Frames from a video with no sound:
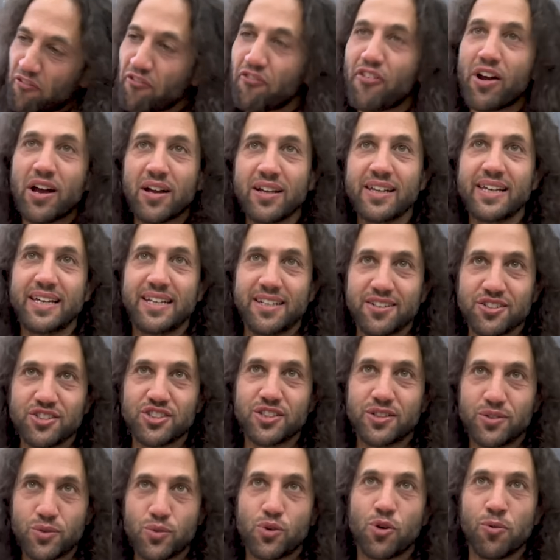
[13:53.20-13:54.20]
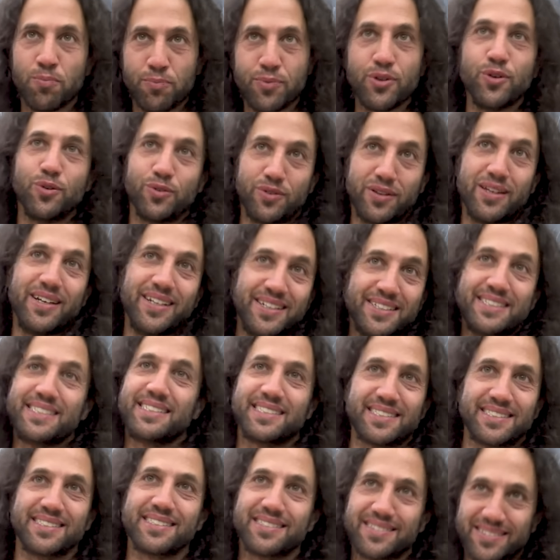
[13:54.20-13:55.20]
fairly easy to compute.
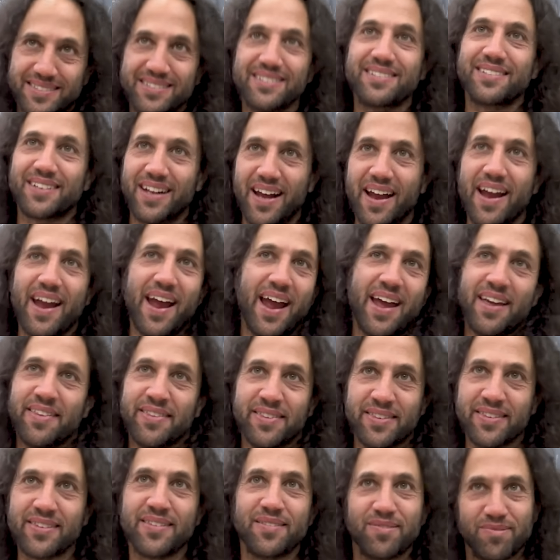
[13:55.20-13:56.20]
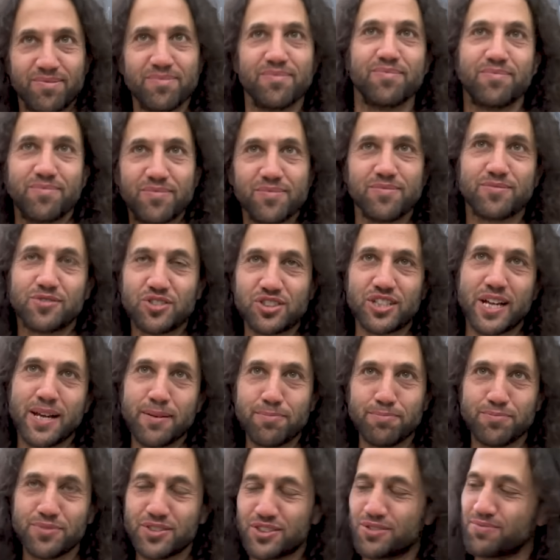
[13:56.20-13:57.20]
It's n
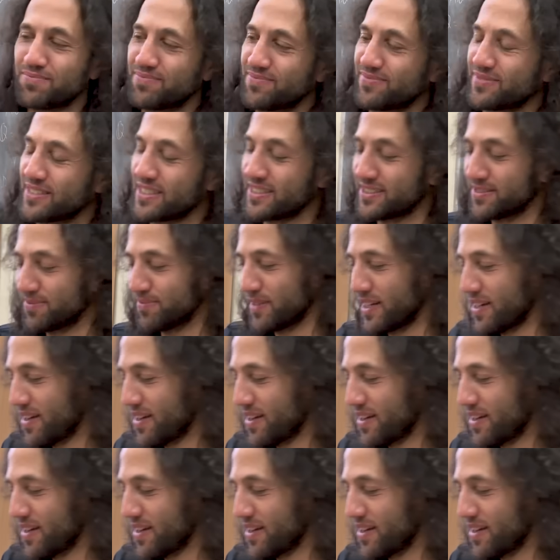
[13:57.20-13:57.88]
steps, right?